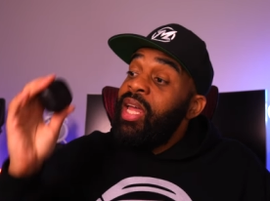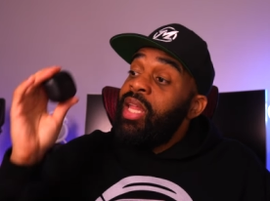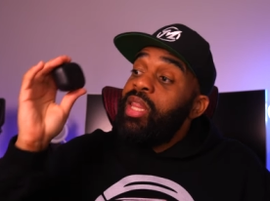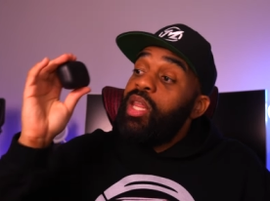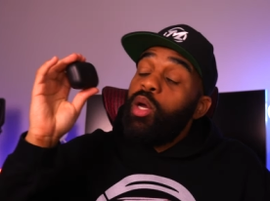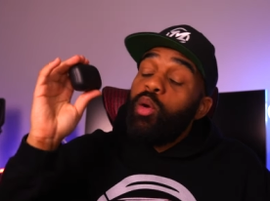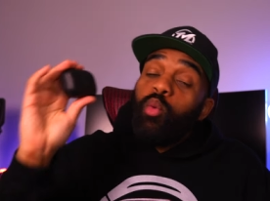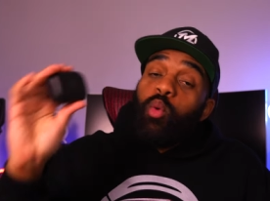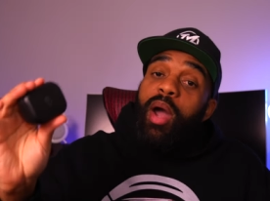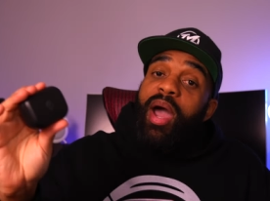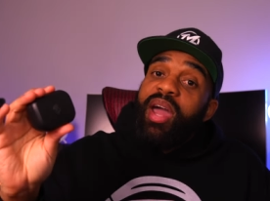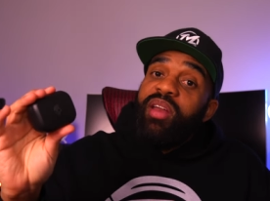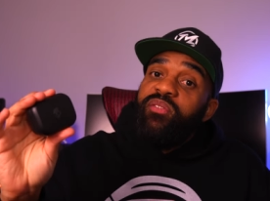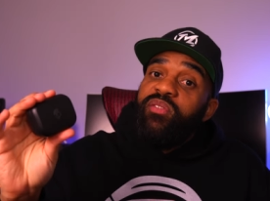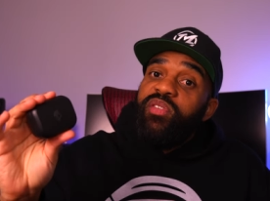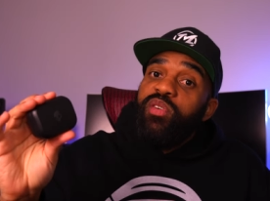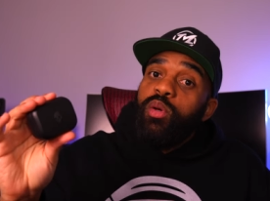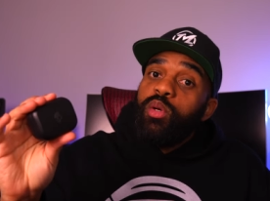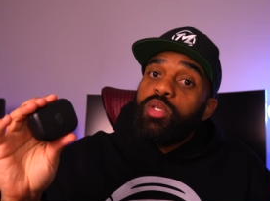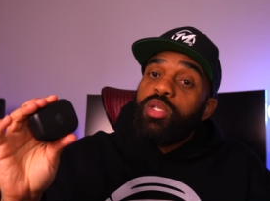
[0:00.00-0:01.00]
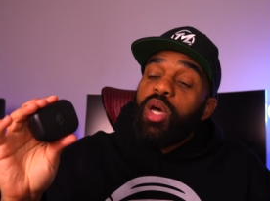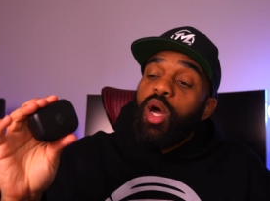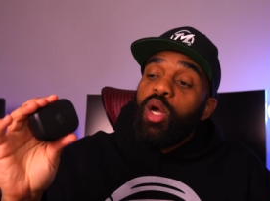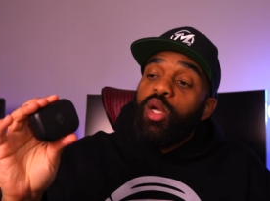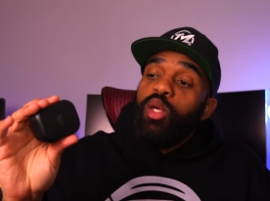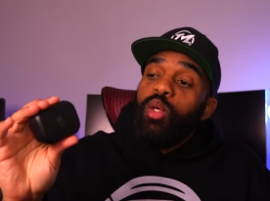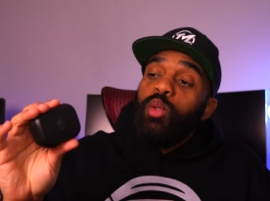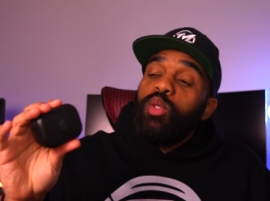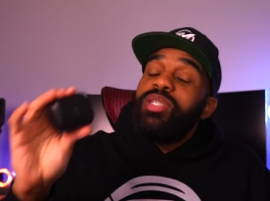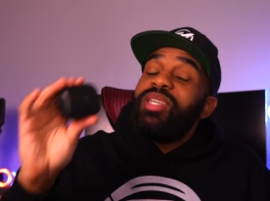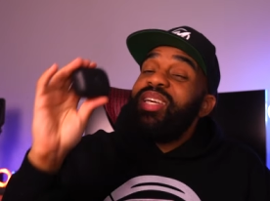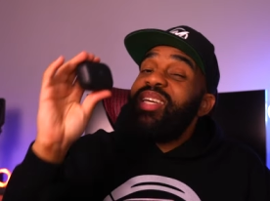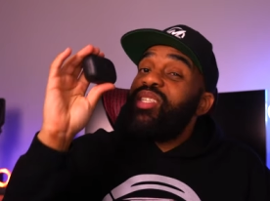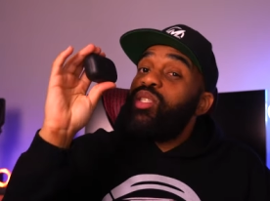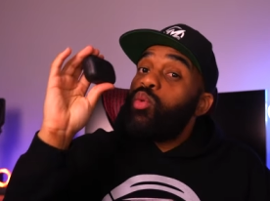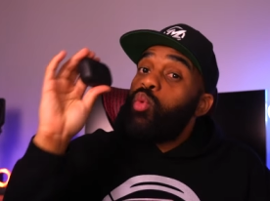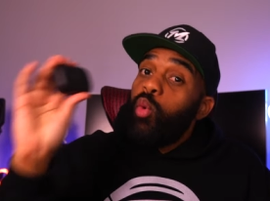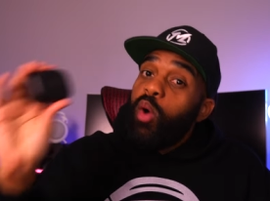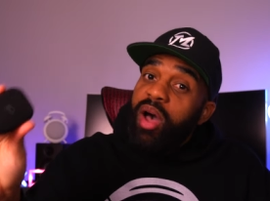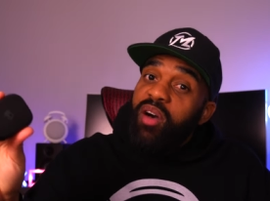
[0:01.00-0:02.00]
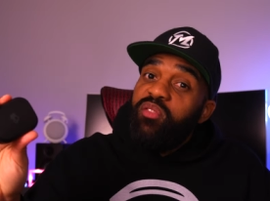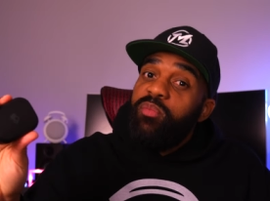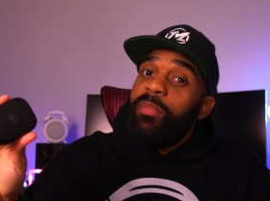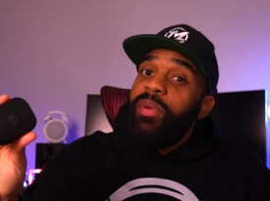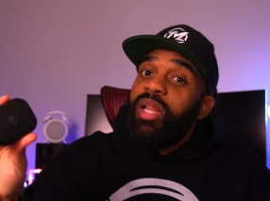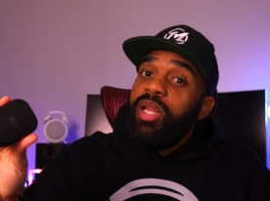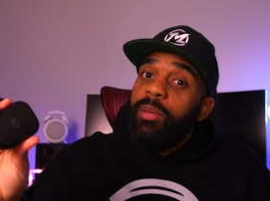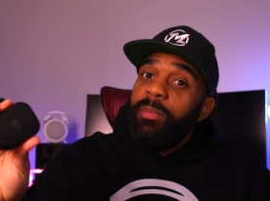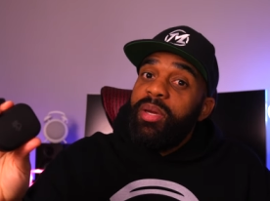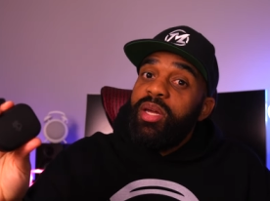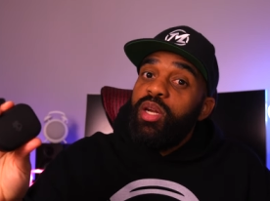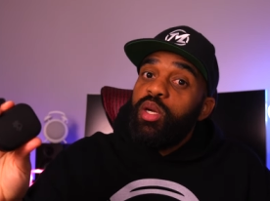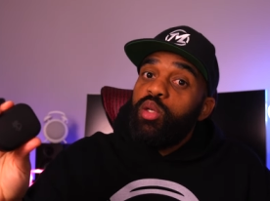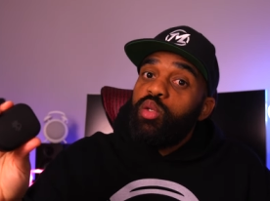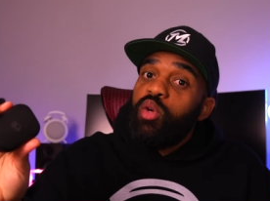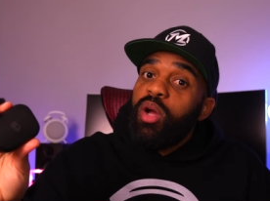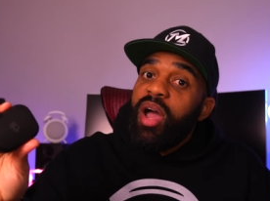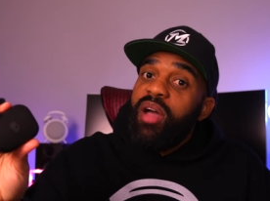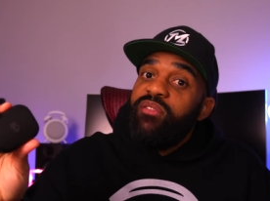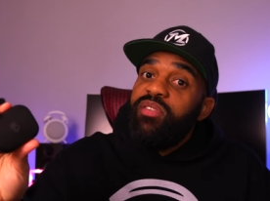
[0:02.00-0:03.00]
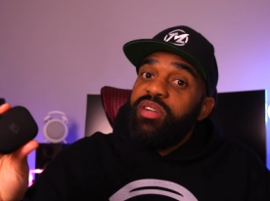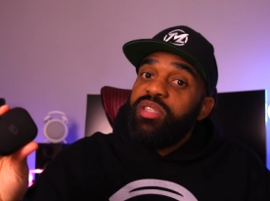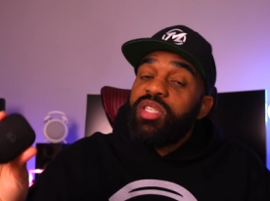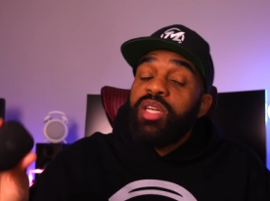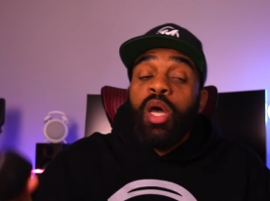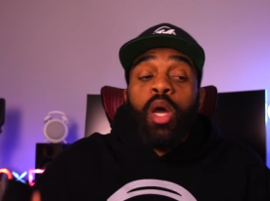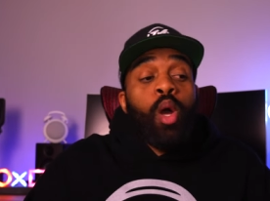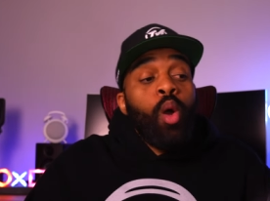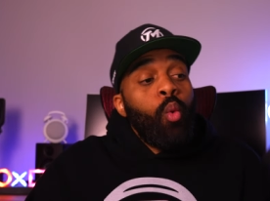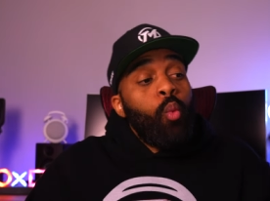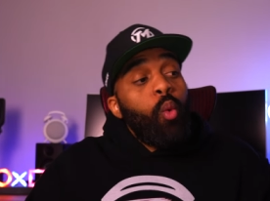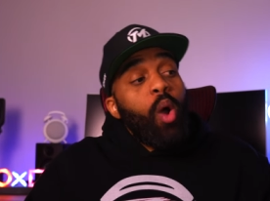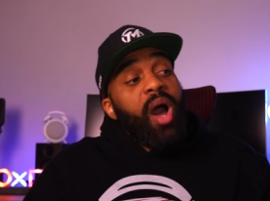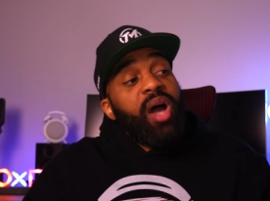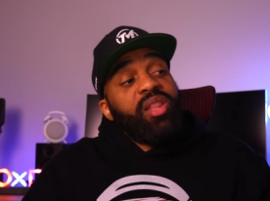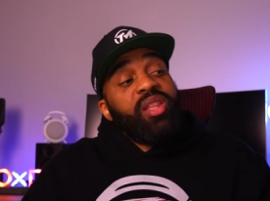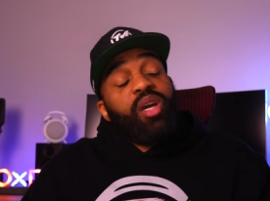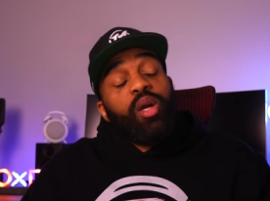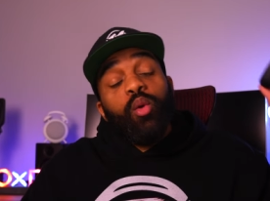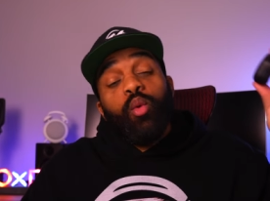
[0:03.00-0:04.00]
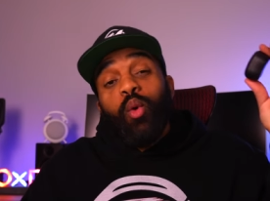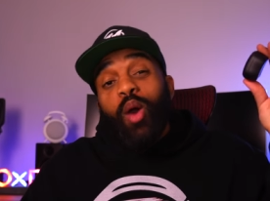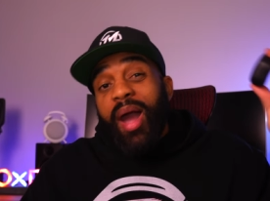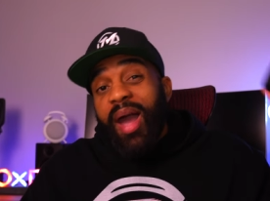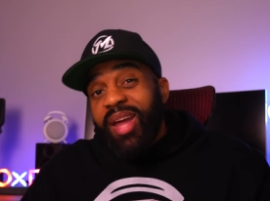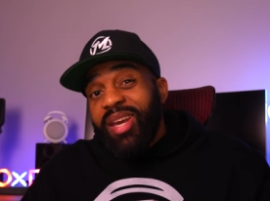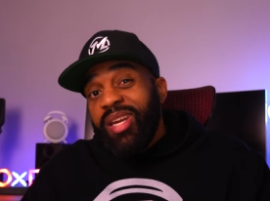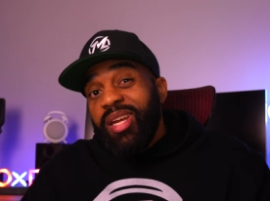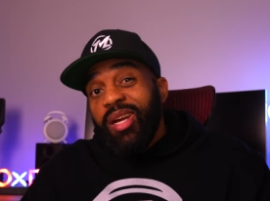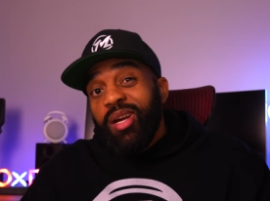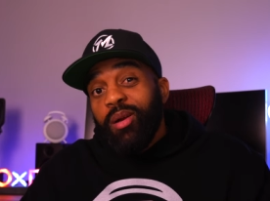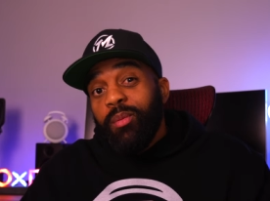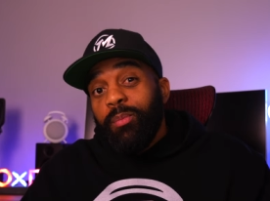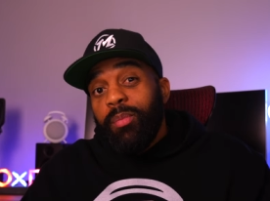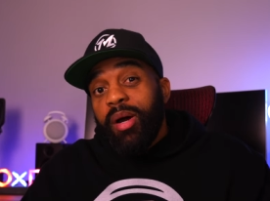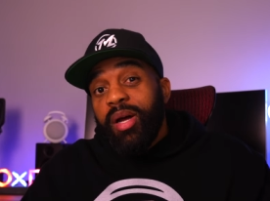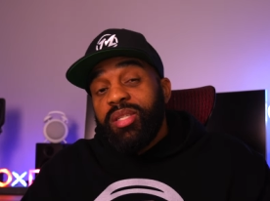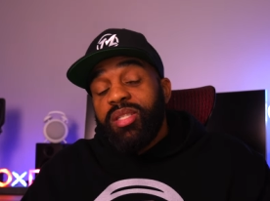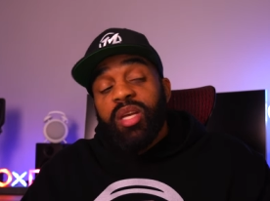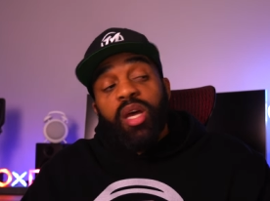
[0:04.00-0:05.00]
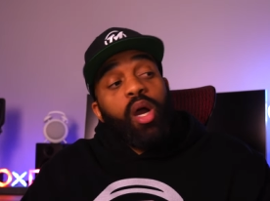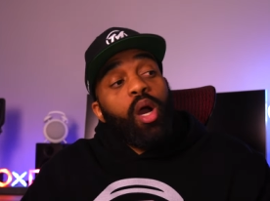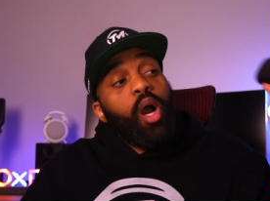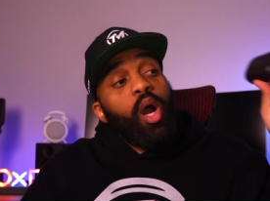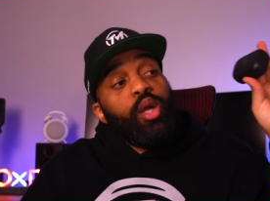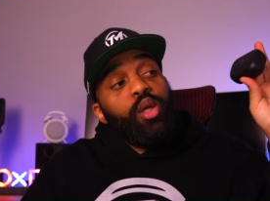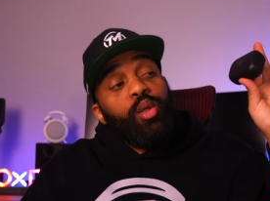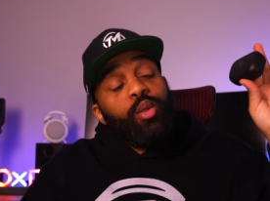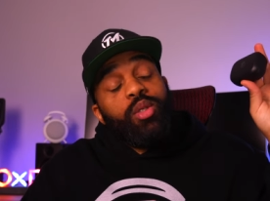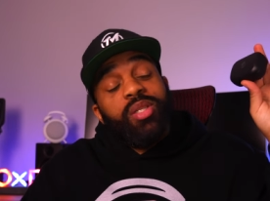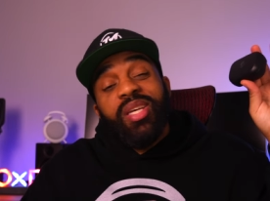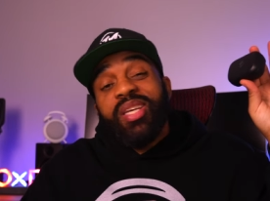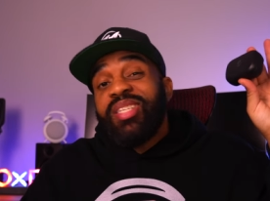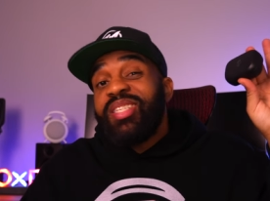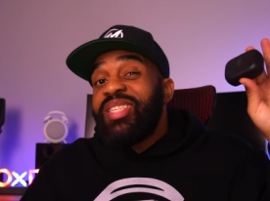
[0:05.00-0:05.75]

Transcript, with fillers: the Grind Fuels are using 12mm drivers while the grind earbuds are using